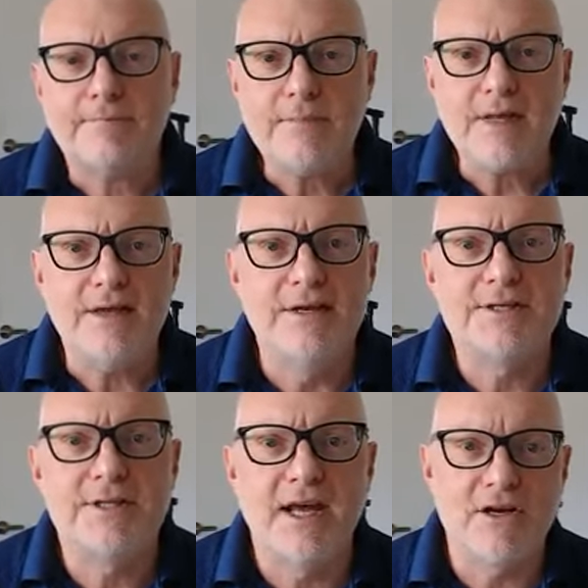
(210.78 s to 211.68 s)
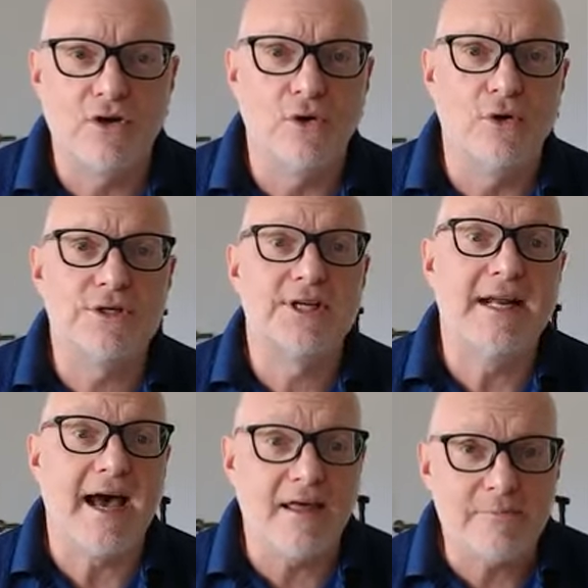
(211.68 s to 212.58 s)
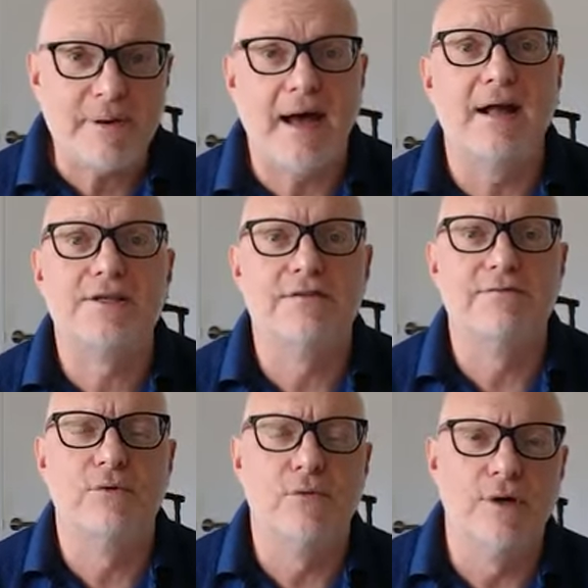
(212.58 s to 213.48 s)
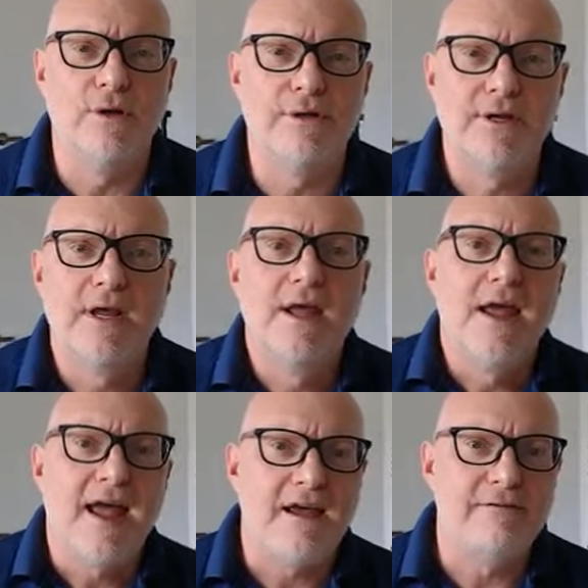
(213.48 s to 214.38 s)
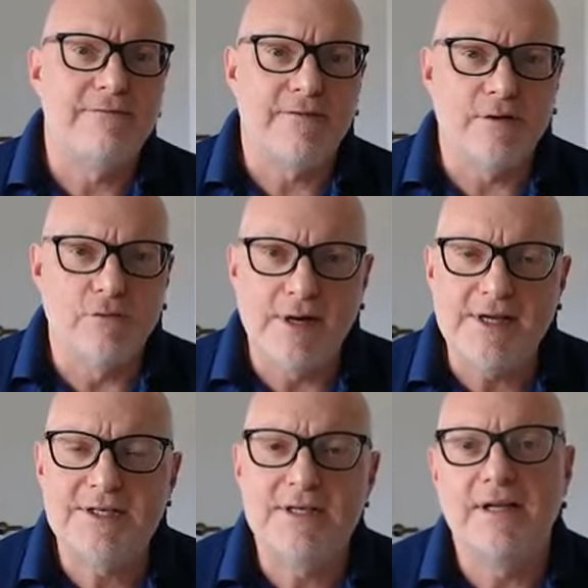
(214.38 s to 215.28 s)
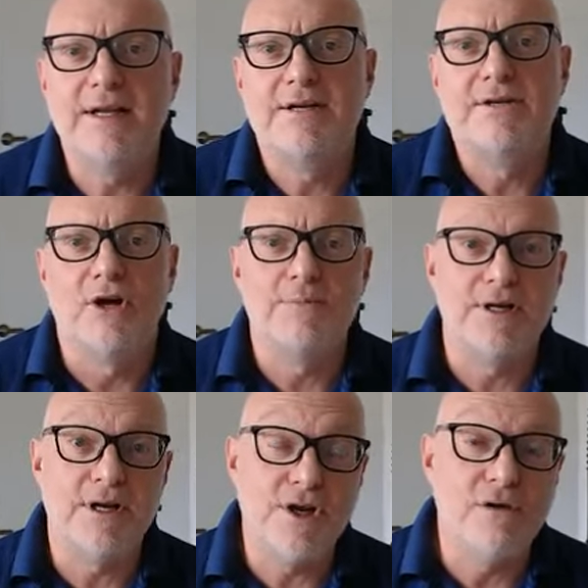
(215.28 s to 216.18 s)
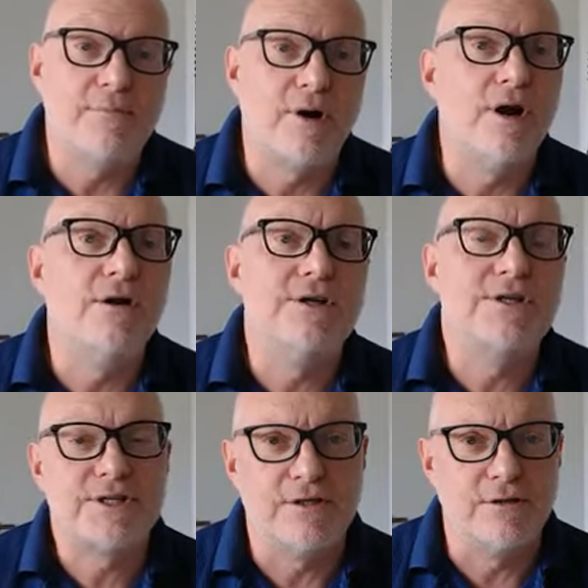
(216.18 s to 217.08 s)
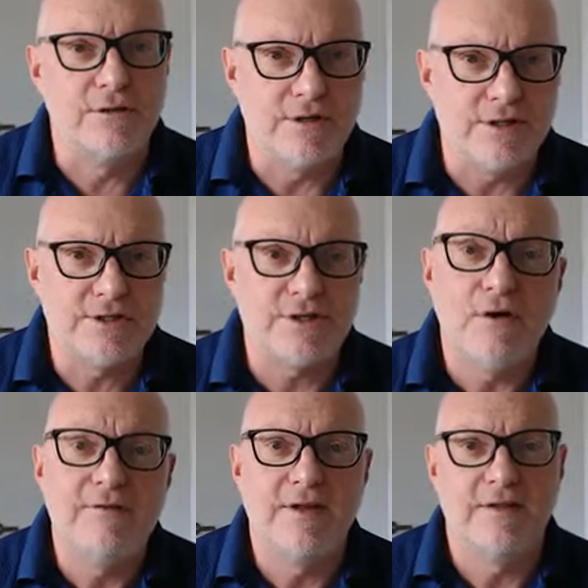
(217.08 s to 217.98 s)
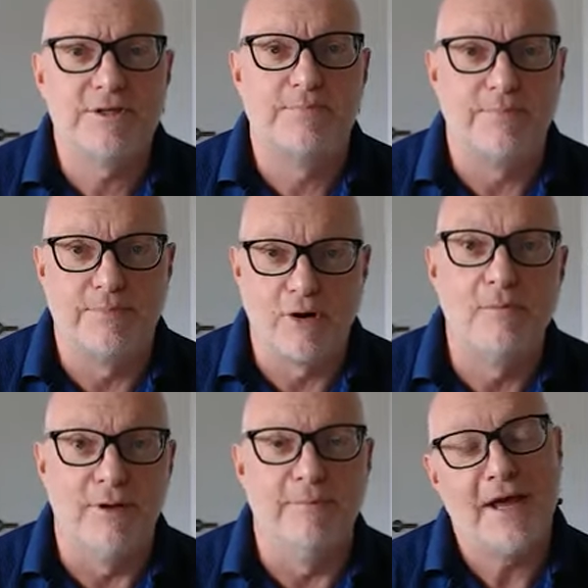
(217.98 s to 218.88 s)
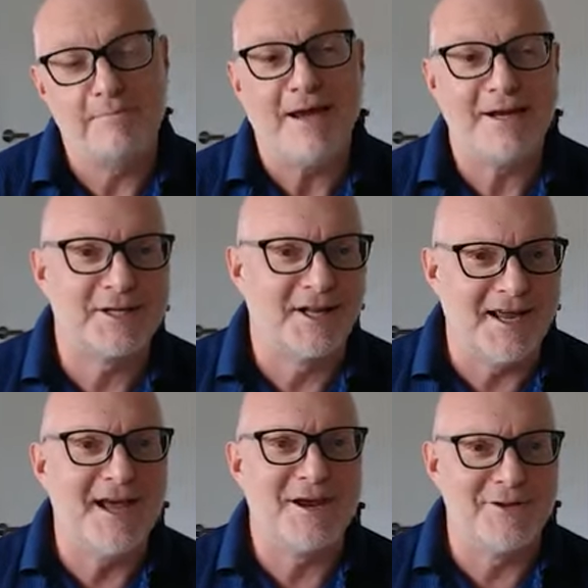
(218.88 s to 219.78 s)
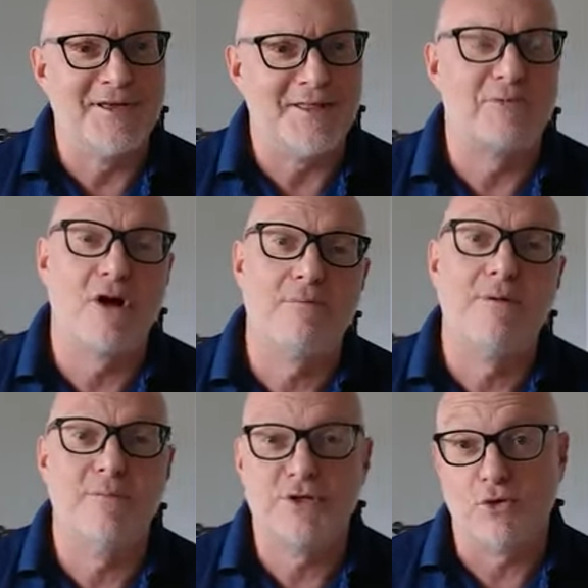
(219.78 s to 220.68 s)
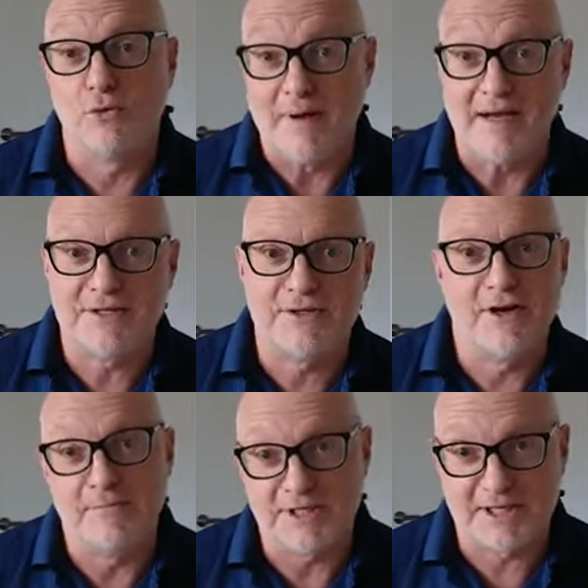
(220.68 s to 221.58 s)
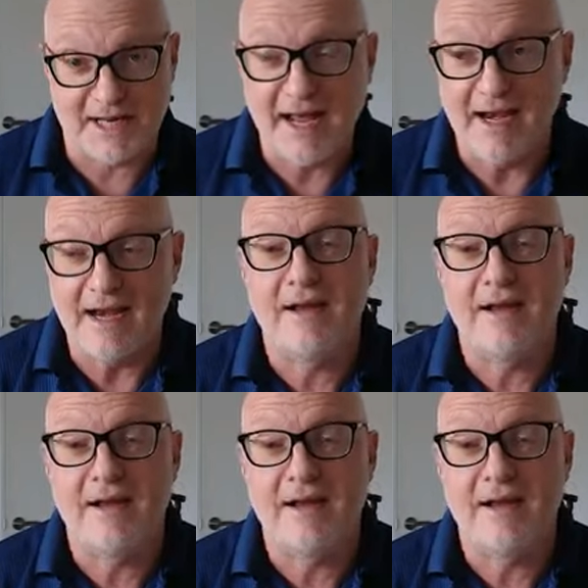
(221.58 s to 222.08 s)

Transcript: is that courts in other parts of the world have recently adopted a new approach to solving this problem. They basically argue that the problem was all based on a mistake.